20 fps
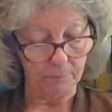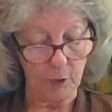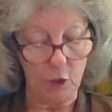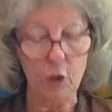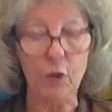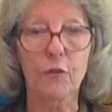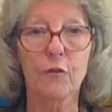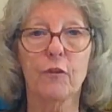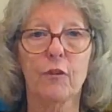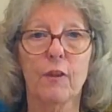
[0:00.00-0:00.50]

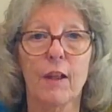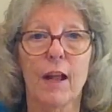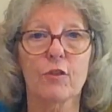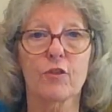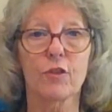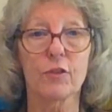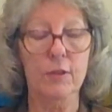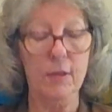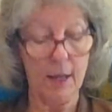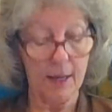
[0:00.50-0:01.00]
Your
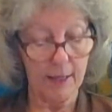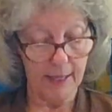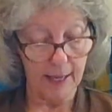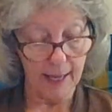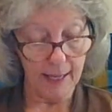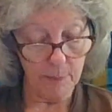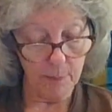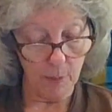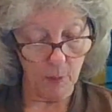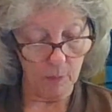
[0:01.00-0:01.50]
flesh is
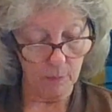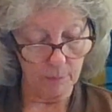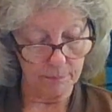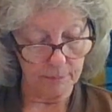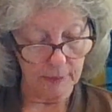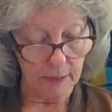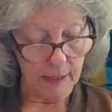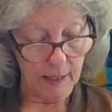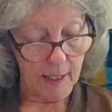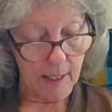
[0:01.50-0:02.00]

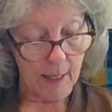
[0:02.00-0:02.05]
unable.